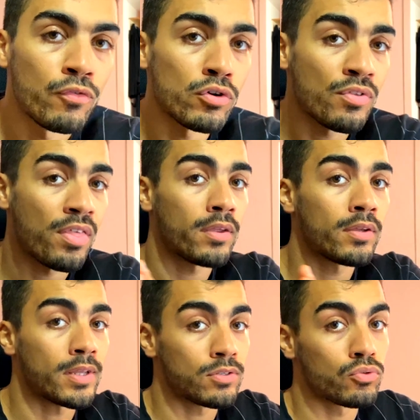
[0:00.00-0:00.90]
First thing
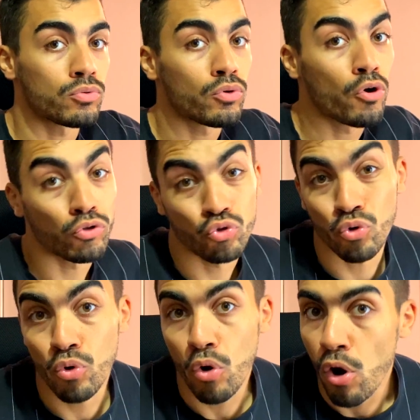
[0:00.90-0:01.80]
is to go
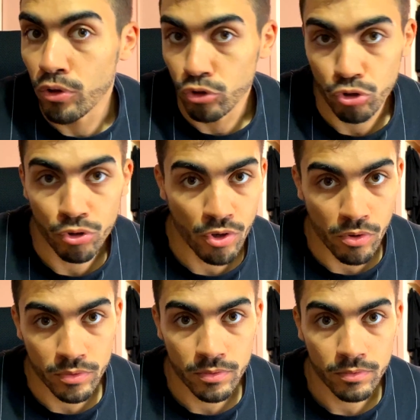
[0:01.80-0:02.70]
through all your short
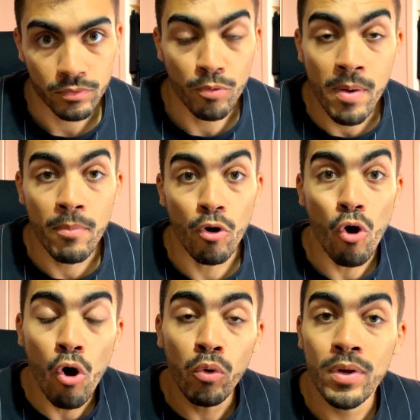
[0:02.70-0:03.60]
notes. Remember,
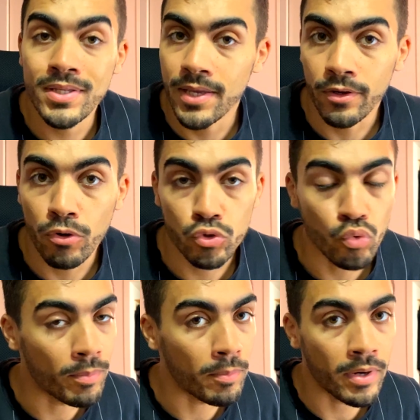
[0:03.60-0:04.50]
always take notes while
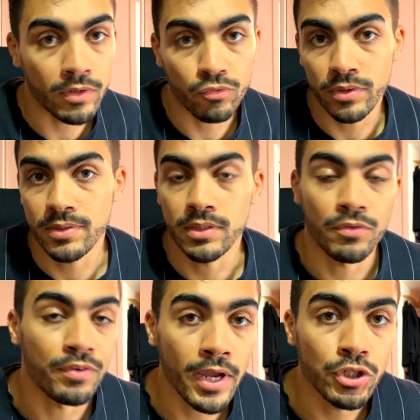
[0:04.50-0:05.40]
preparing for the
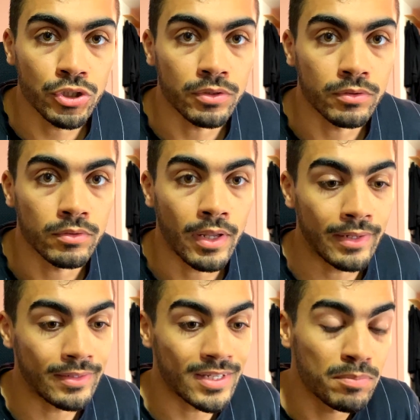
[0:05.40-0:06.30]
certification,
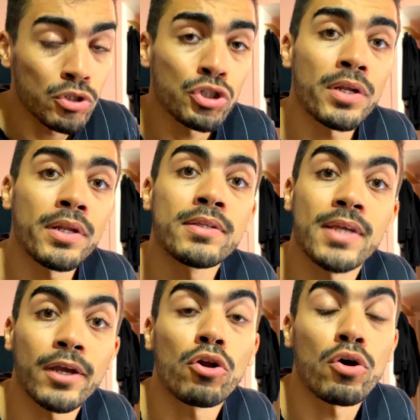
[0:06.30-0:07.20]
and especially
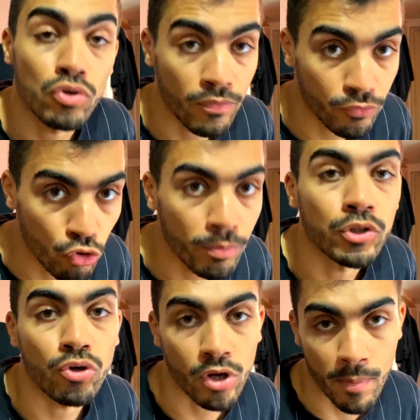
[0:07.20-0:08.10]
take notes of cube
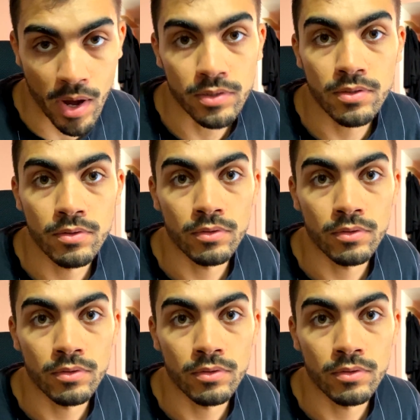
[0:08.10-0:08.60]
control commands.